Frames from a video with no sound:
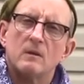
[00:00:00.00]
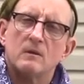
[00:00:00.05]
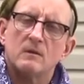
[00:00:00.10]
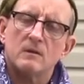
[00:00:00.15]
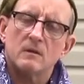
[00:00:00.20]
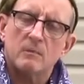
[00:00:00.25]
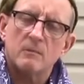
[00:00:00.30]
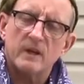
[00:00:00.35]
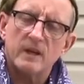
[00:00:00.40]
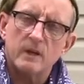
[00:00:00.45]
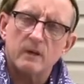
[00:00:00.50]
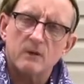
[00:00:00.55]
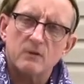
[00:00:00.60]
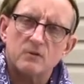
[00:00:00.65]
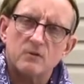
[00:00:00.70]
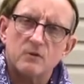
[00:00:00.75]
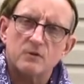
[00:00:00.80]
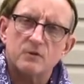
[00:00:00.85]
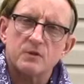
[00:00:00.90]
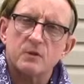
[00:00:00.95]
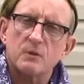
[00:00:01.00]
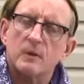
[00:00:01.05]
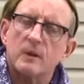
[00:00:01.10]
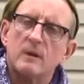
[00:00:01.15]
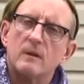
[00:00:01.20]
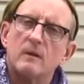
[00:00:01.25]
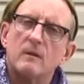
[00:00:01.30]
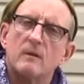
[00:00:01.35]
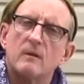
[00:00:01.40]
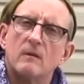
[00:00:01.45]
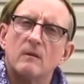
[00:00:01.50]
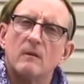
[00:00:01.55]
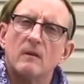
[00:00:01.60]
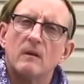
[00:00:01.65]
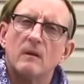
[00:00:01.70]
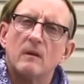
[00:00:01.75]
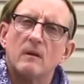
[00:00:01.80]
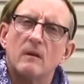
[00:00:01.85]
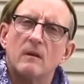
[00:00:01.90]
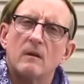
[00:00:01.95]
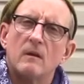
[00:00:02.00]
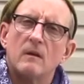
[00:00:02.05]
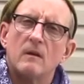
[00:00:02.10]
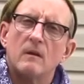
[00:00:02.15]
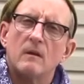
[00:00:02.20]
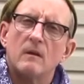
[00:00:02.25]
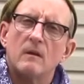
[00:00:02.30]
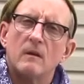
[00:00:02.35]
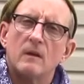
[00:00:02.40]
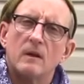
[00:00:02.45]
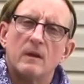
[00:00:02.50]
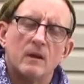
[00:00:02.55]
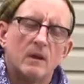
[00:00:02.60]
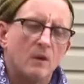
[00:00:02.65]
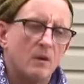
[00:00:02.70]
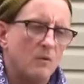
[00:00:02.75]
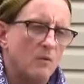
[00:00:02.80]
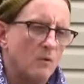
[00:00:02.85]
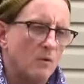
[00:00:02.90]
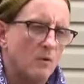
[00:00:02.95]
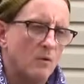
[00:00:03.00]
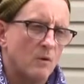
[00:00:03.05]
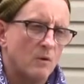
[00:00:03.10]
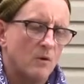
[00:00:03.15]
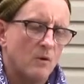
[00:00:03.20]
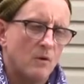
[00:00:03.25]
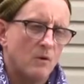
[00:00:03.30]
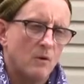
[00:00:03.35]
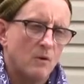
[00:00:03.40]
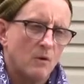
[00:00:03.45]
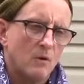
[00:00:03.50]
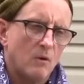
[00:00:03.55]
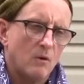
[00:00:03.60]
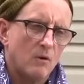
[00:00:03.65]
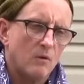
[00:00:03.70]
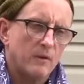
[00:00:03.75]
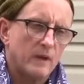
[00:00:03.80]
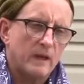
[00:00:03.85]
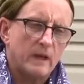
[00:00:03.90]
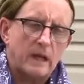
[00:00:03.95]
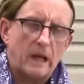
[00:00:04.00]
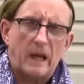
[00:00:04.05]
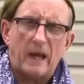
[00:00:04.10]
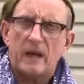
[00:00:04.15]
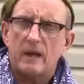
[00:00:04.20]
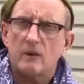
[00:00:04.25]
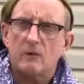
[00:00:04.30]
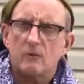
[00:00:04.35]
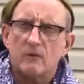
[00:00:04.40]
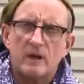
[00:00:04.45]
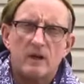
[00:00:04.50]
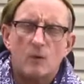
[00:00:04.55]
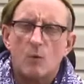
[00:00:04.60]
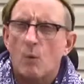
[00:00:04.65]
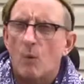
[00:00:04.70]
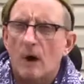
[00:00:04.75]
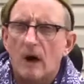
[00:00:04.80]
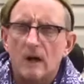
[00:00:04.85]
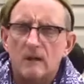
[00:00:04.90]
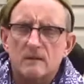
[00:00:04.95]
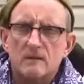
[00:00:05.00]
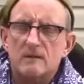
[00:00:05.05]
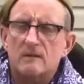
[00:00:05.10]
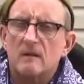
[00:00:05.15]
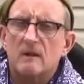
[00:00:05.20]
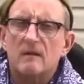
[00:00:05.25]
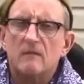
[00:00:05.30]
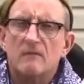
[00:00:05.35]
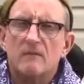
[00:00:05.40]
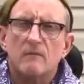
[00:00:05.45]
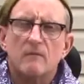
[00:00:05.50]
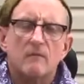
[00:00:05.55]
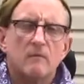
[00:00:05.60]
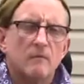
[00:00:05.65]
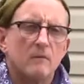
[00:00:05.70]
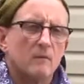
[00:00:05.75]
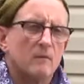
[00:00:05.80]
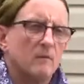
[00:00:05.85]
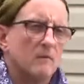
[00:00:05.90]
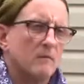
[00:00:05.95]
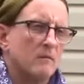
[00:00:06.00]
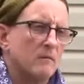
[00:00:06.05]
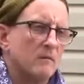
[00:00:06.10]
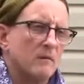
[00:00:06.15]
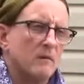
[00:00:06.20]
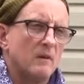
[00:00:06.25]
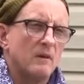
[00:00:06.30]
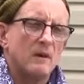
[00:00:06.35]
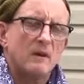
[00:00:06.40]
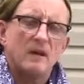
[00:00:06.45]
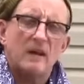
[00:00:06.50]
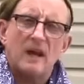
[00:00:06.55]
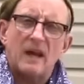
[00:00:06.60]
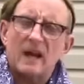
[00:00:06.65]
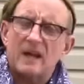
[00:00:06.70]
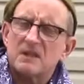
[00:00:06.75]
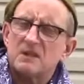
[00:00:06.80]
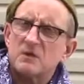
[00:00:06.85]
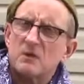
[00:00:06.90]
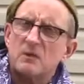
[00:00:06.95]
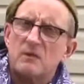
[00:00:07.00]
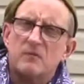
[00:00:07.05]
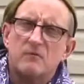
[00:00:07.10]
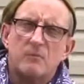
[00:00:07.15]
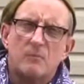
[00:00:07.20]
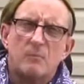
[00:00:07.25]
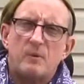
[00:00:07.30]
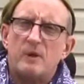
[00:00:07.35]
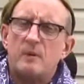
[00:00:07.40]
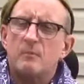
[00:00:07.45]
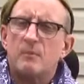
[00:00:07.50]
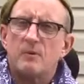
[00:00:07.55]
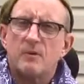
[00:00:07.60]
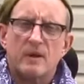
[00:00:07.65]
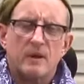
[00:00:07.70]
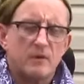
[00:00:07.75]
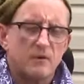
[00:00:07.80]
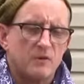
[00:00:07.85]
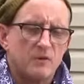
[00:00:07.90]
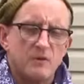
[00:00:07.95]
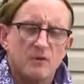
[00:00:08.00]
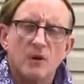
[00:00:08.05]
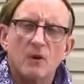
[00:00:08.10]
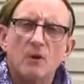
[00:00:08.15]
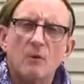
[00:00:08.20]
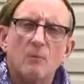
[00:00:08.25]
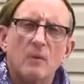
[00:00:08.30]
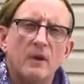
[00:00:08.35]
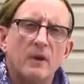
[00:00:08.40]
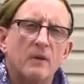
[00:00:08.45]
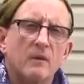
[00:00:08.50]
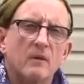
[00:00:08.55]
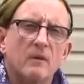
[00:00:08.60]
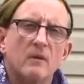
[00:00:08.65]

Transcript: Somebody else will do it. You know, all that angry quad stuff, that's only for people that are determined.